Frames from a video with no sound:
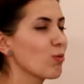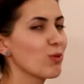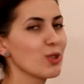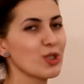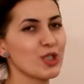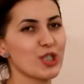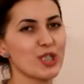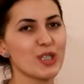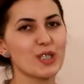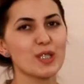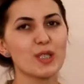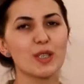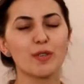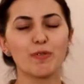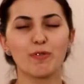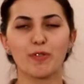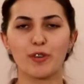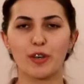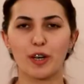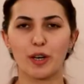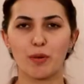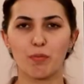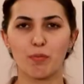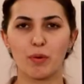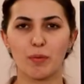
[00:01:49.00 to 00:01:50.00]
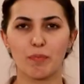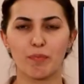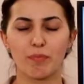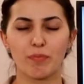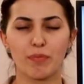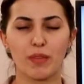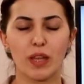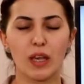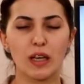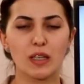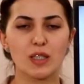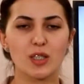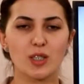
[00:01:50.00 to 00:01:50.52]
which is the verb.
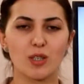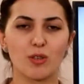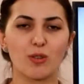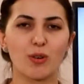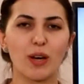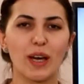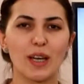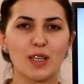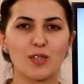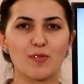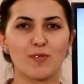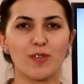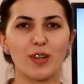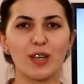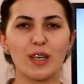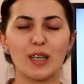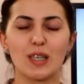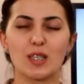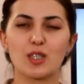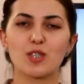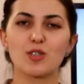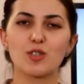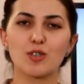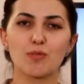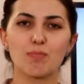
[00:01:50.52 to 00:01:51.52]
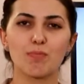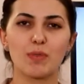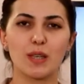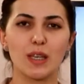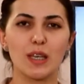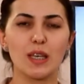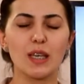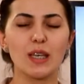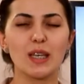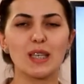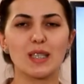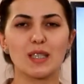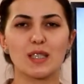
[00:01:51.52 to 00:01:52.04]
So as far as to
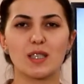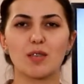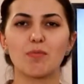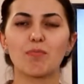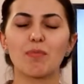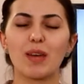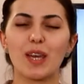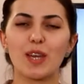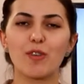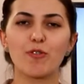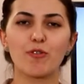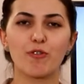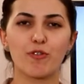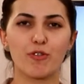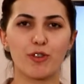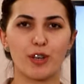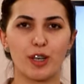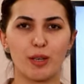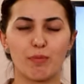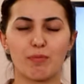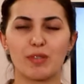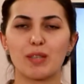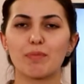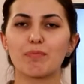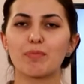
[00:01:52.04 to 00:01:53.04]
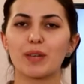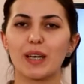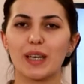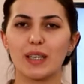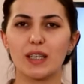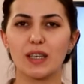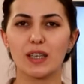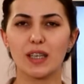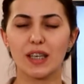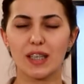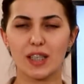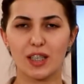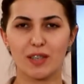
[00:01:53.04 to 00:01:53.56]
be is the main verb, the
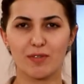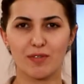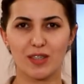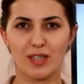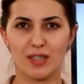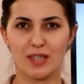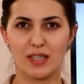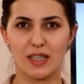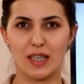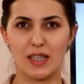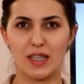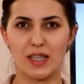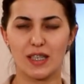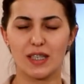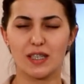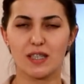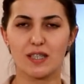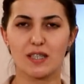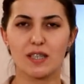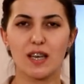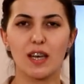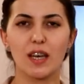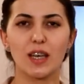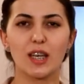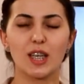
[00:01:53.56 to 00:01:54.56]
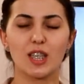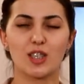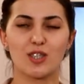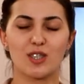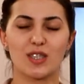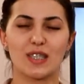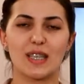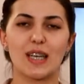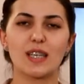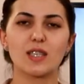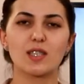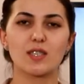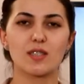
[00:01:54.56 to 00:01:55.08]
predicate of the sentence, it
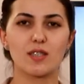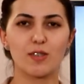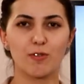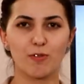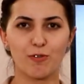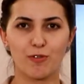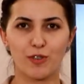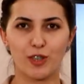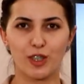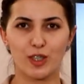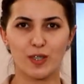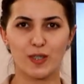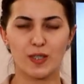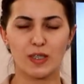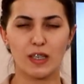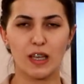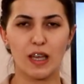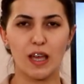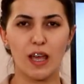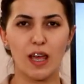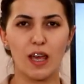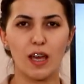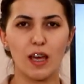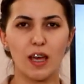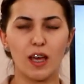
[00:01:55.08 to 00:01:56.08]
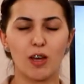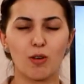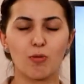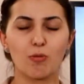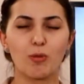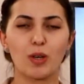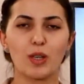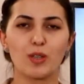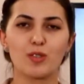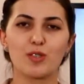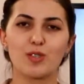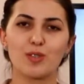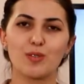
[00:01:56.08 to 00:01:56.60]
stands the first.
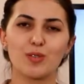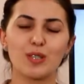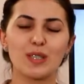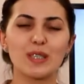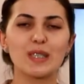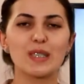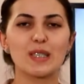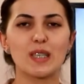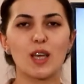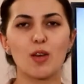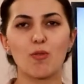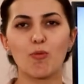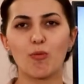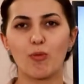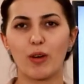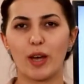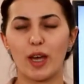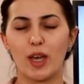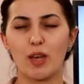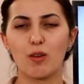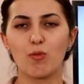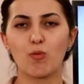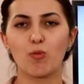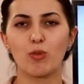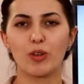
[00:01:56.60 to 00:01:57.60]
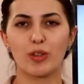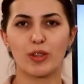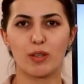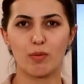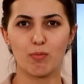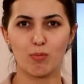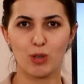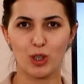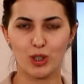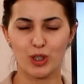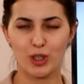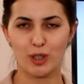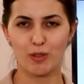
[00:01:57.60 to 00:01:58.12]
We do the same way with the
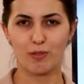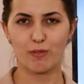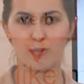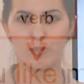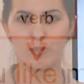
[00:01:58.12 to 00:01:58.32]
modal